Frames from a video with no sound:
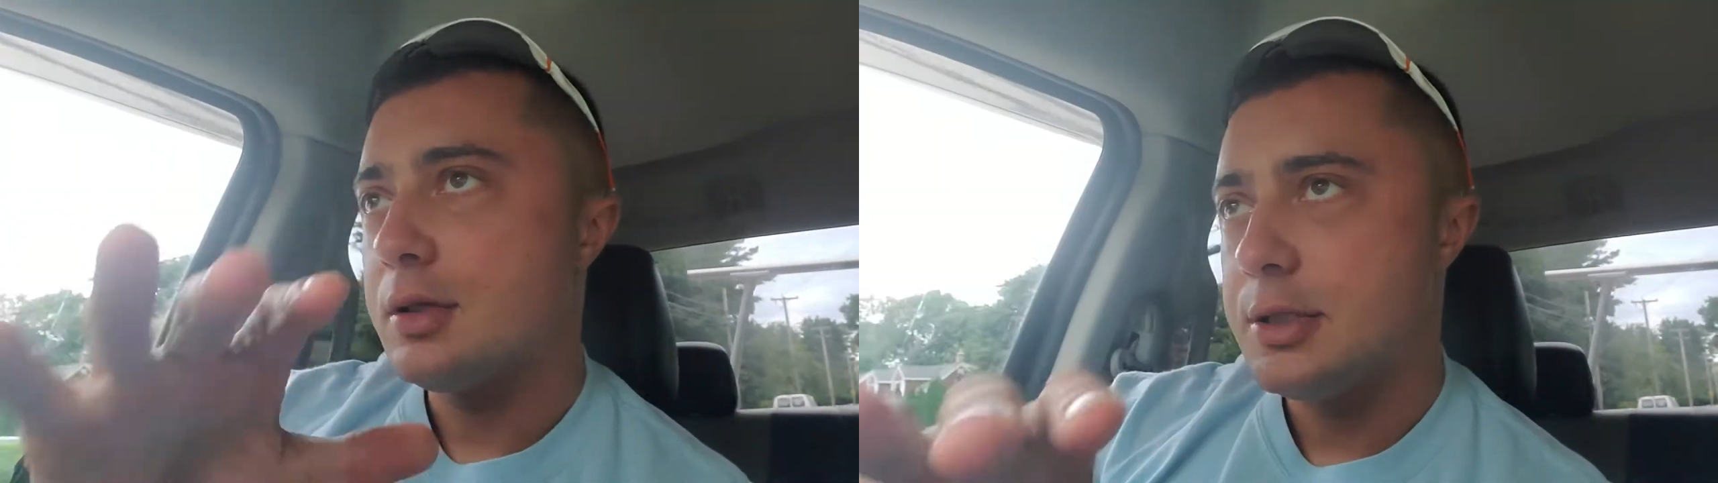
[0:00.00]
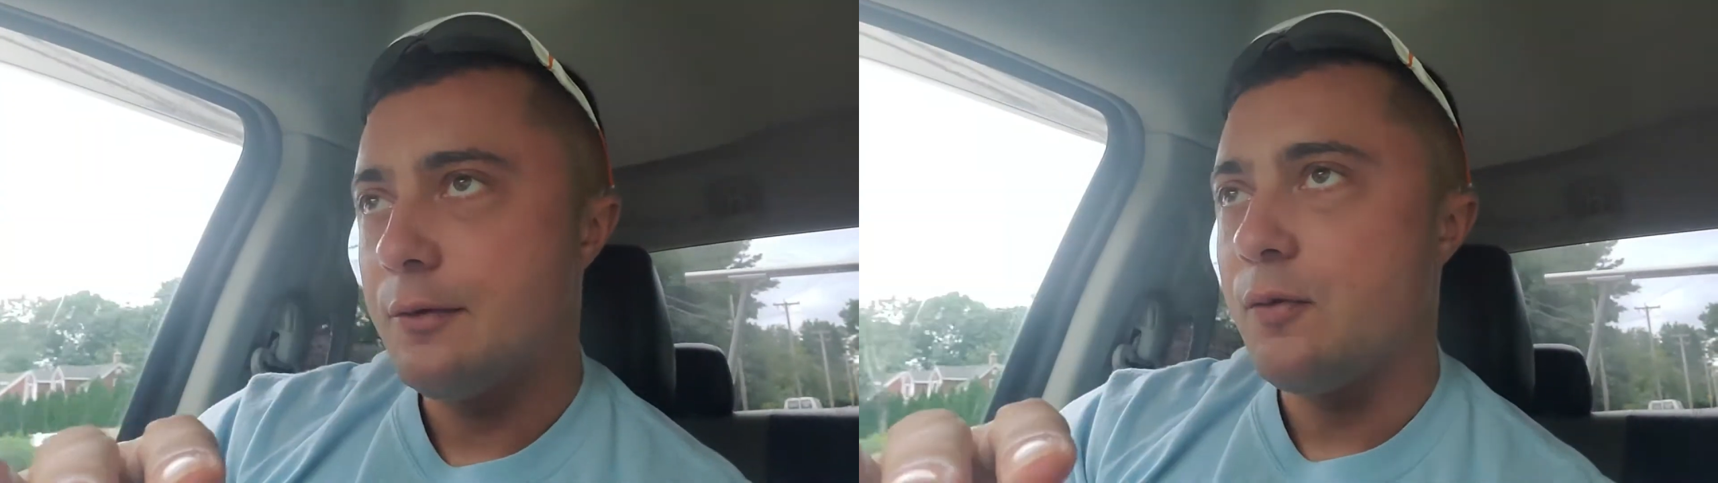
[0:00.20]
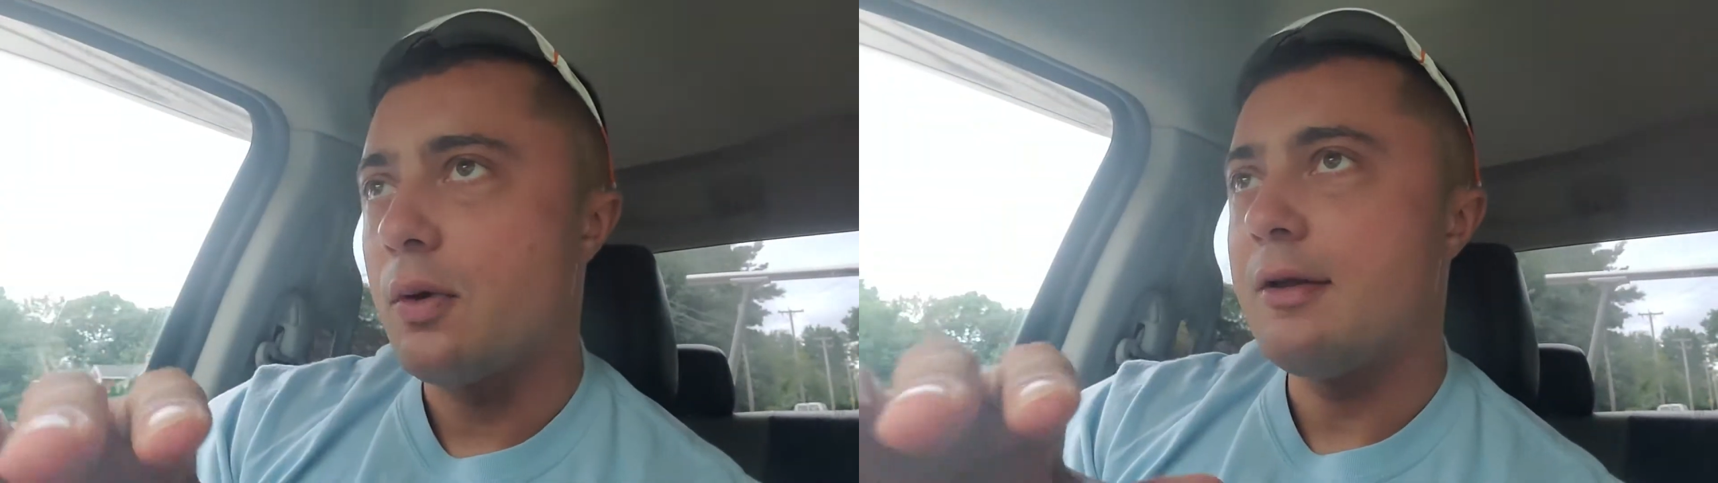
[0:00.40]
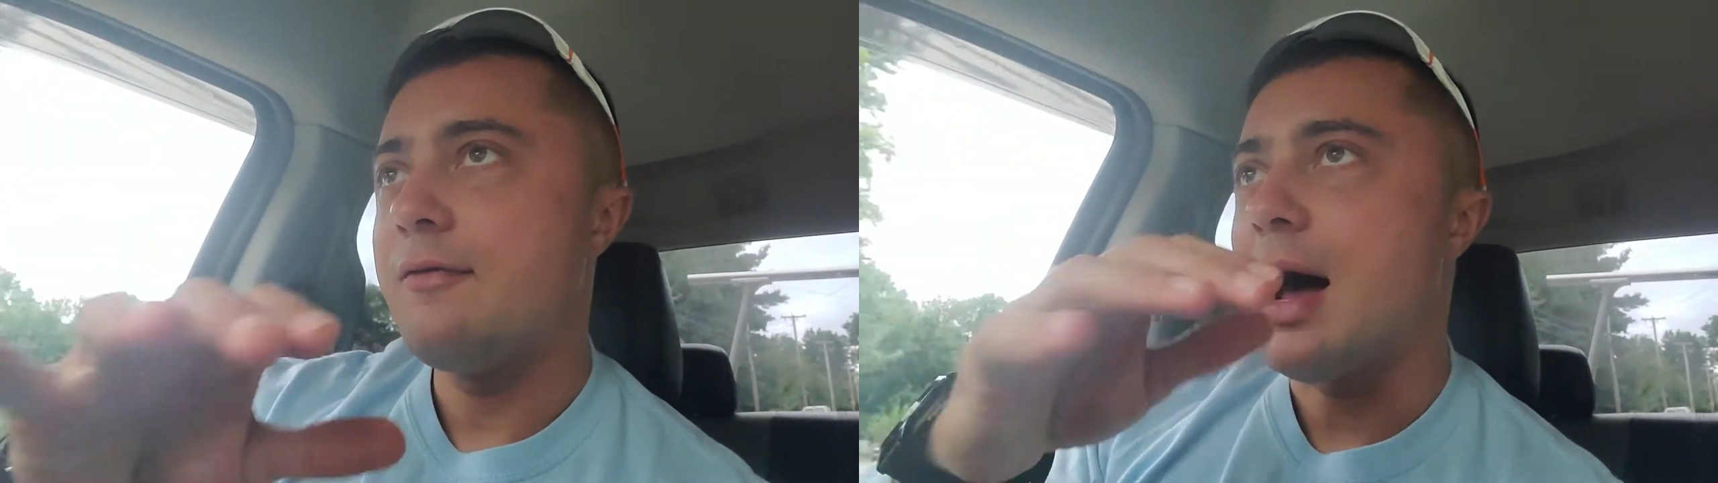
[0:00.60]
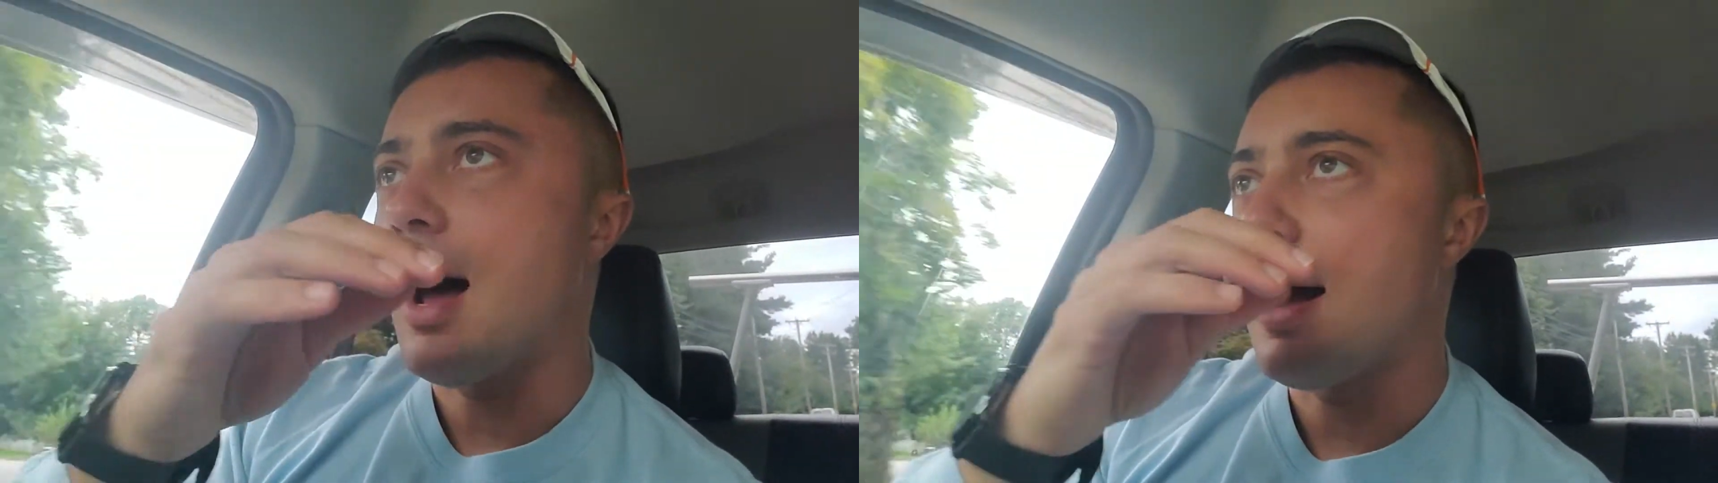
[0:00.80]

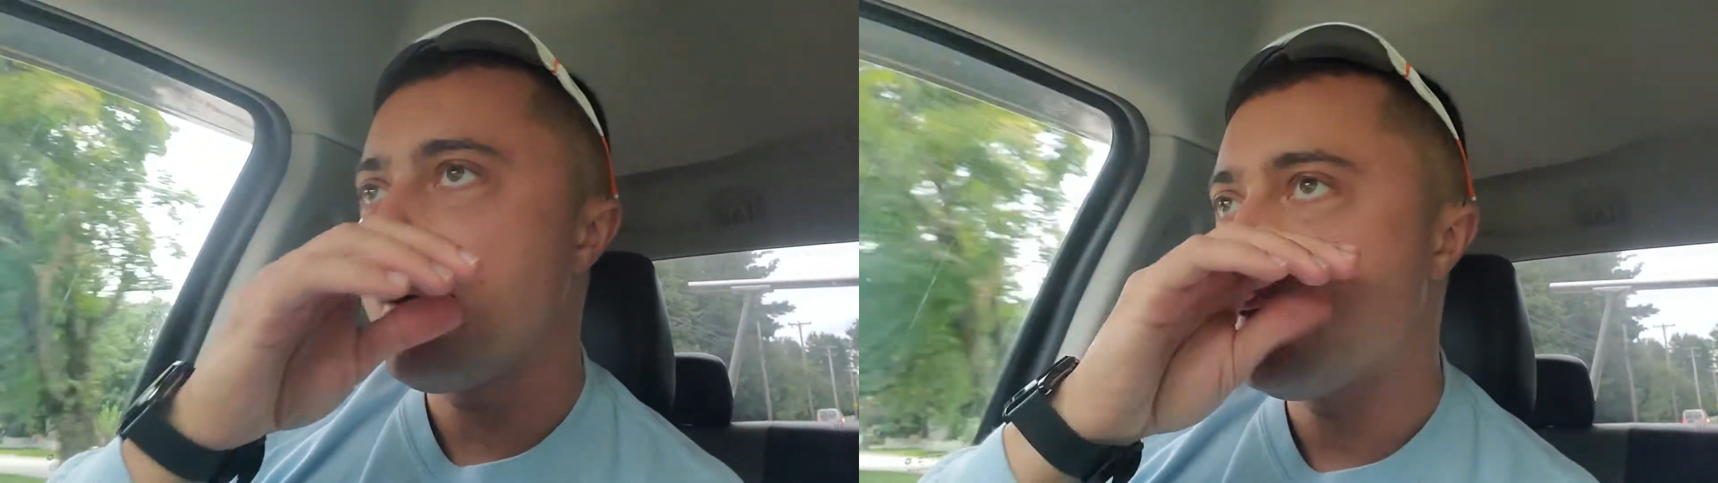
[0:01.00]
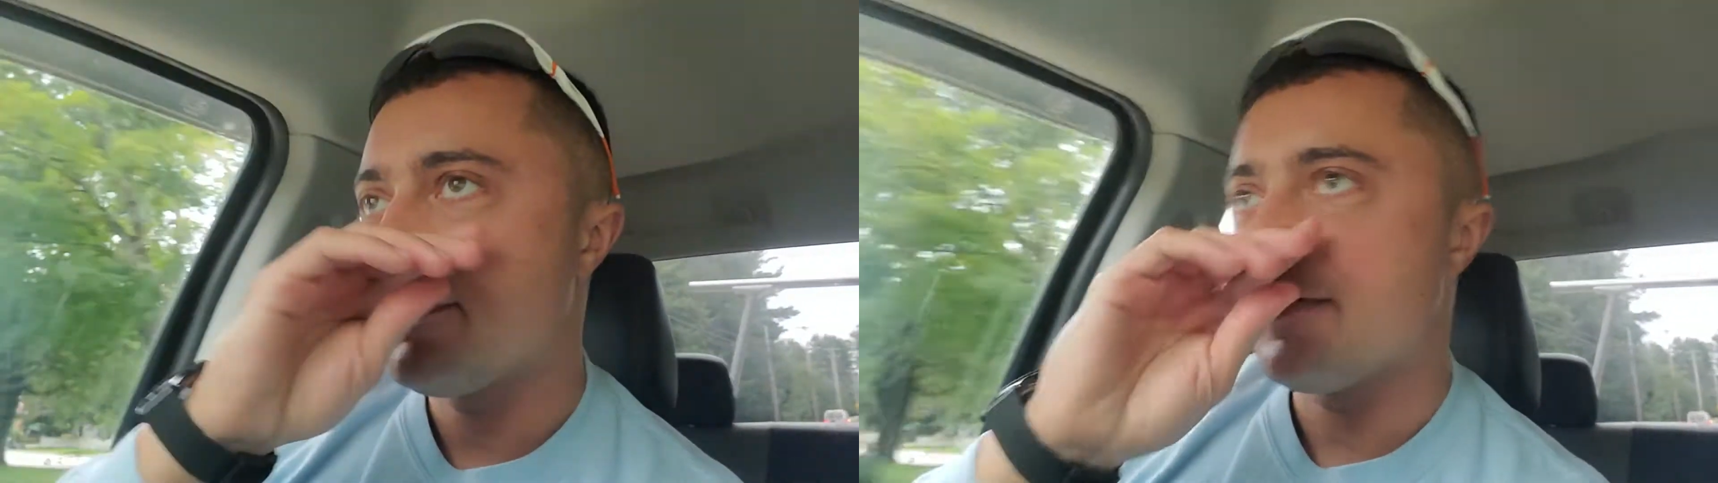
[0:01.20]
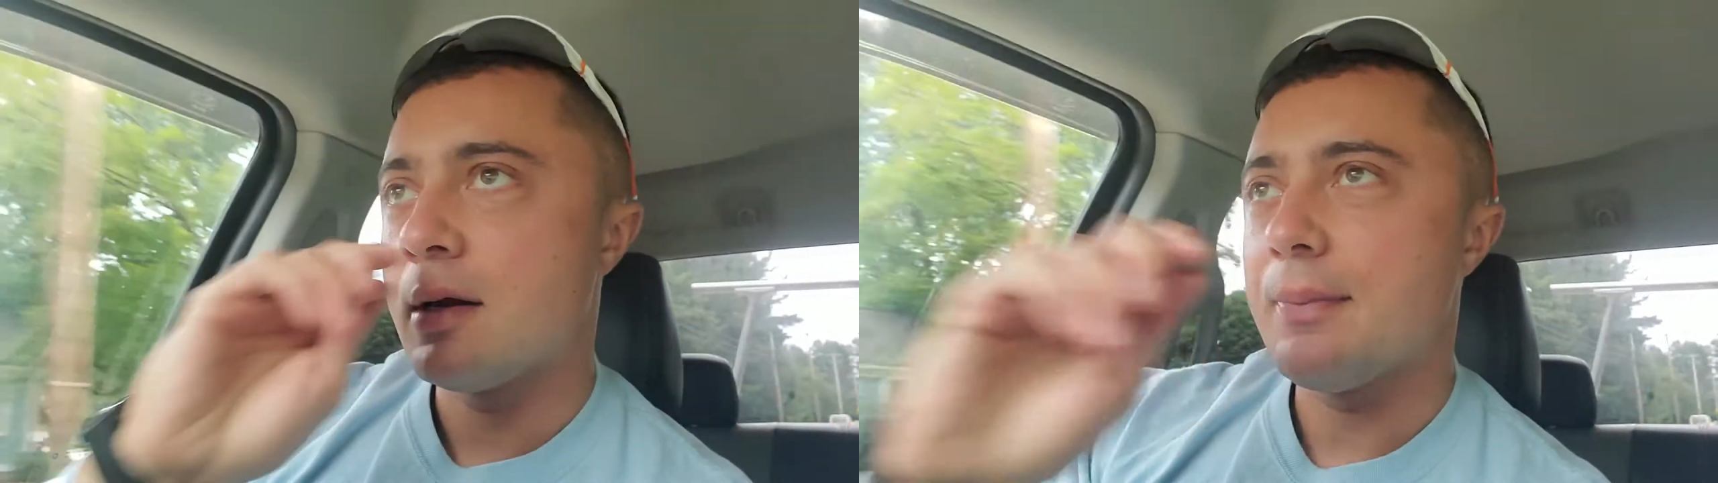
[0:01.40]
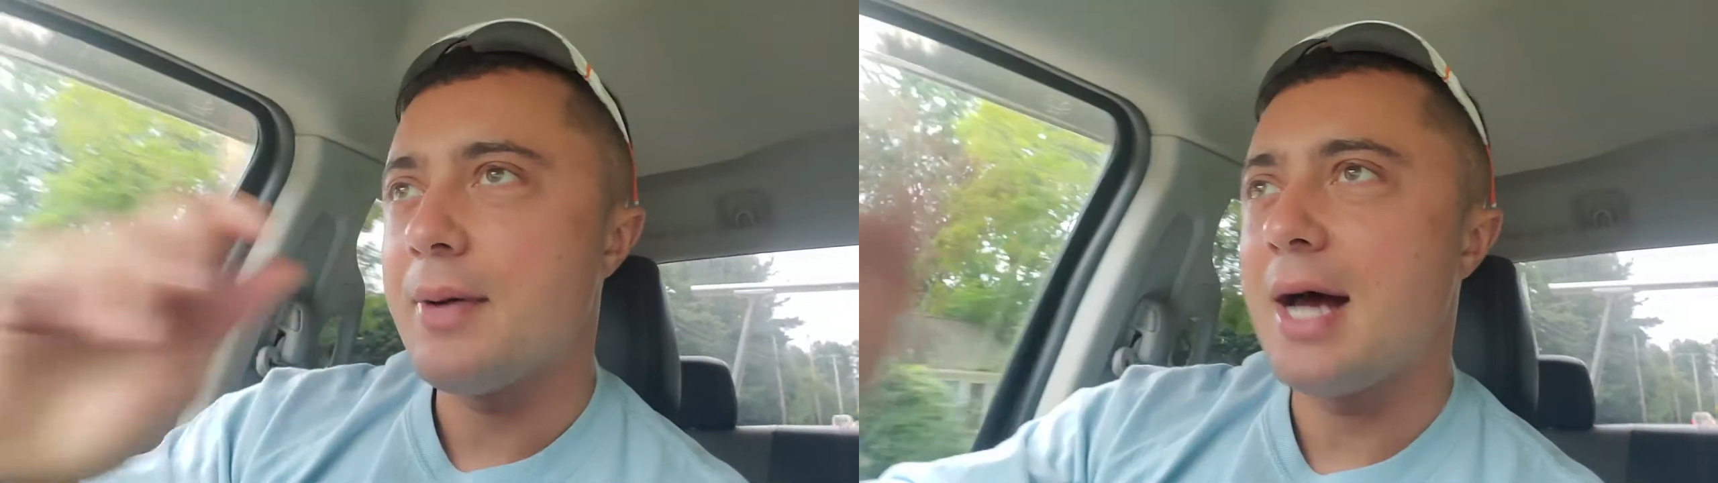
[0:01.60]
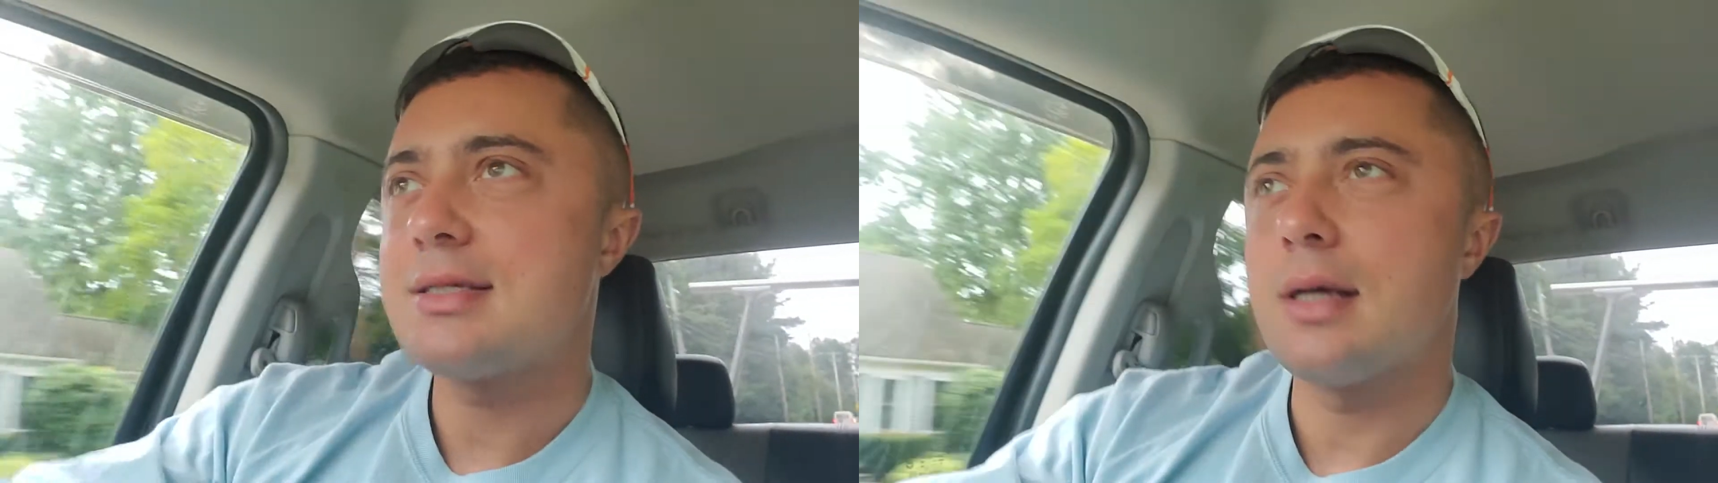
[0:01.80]
2:45 for the
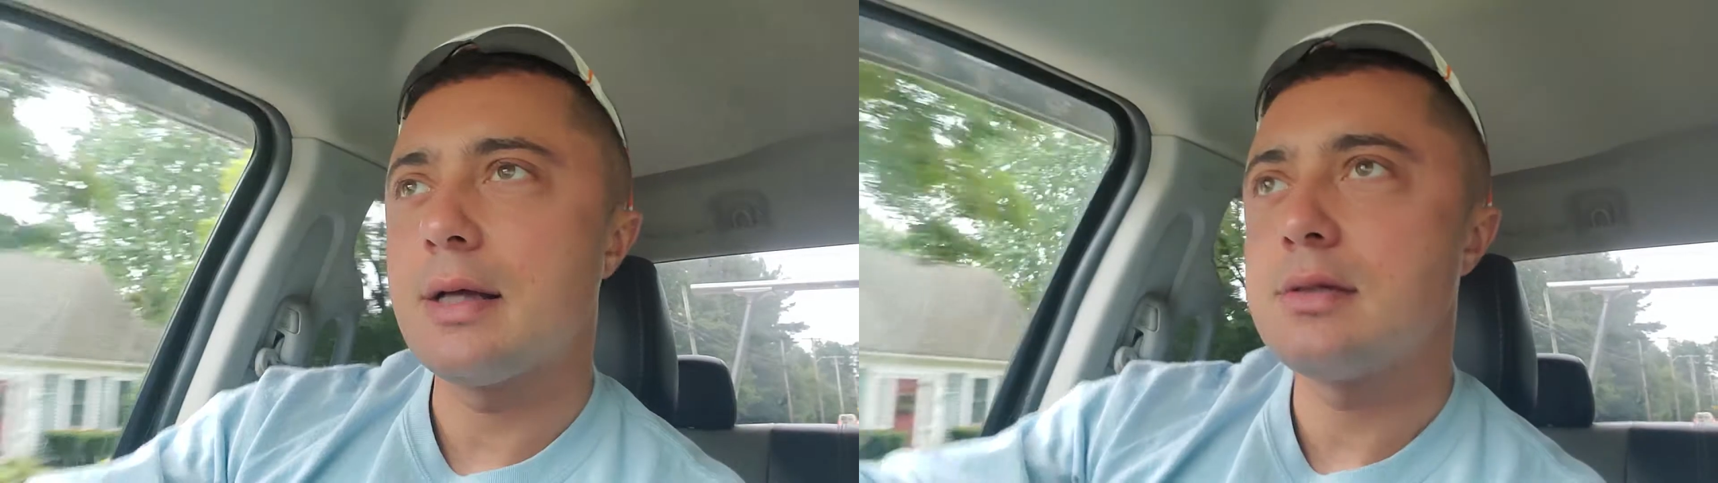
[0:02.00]
past